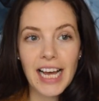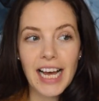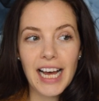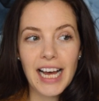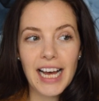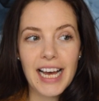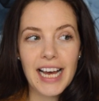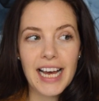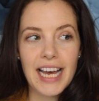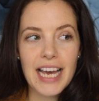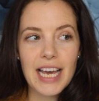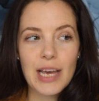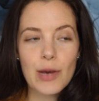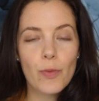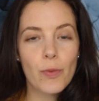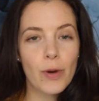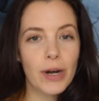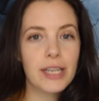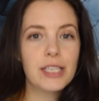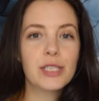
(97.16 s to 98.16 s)
I
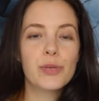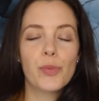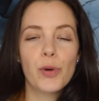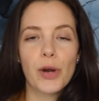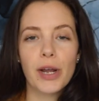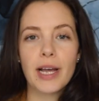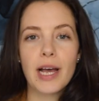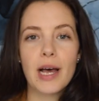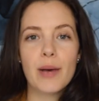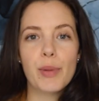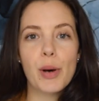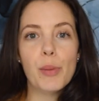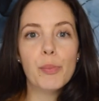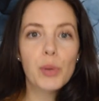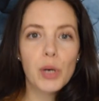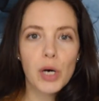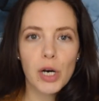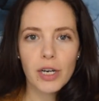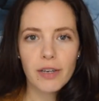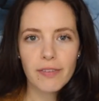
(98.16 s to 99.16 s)
wanted to bring up a
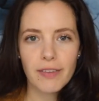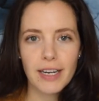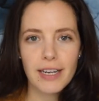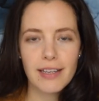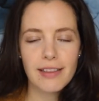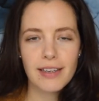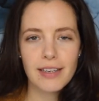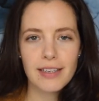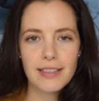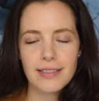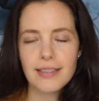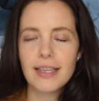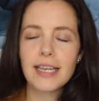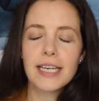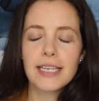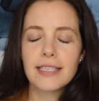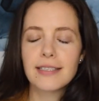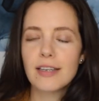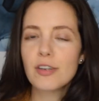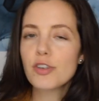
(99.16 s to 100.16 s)
book that I think is
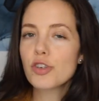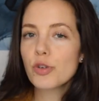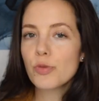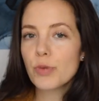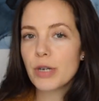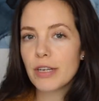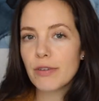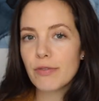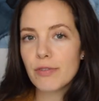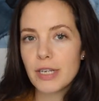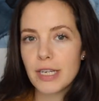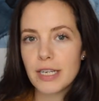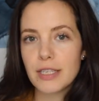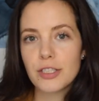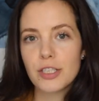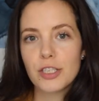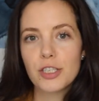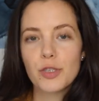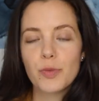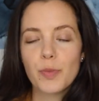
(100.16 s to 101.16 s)
like essential reading for
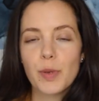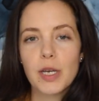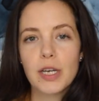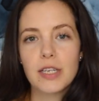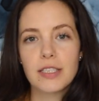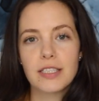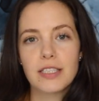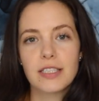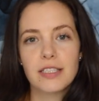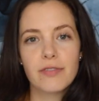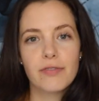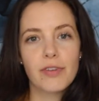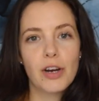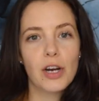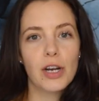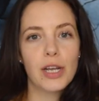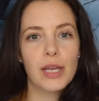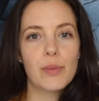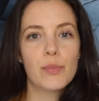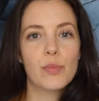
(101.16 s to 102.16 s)
dancers because it's a
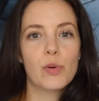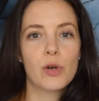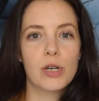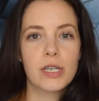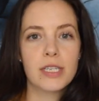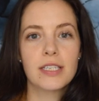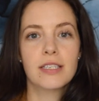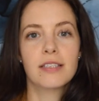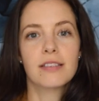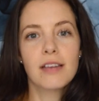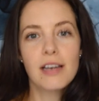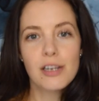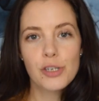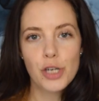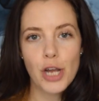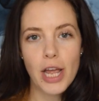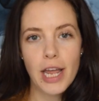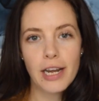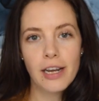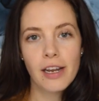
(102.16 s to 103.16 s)
very important
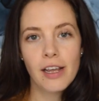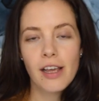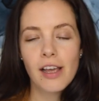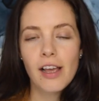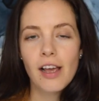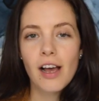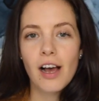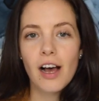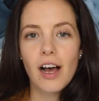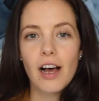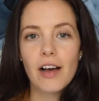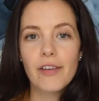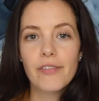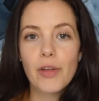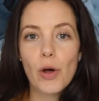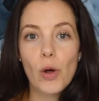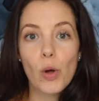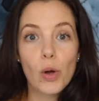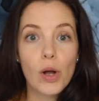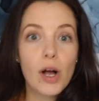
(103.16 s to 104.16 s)
discussion of
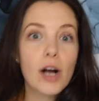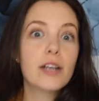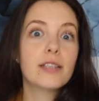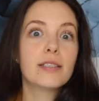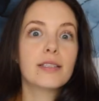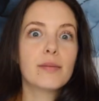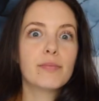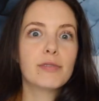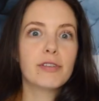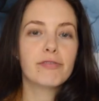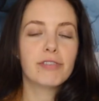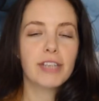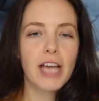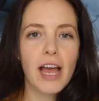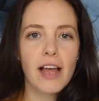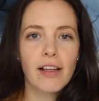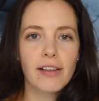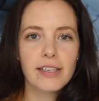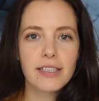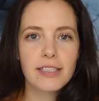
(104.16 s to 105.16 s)
the whole concept of
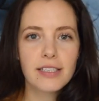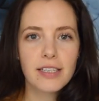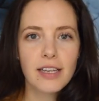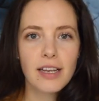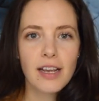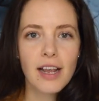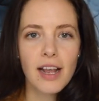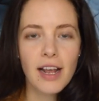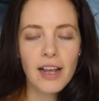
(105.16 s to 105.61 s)
talent.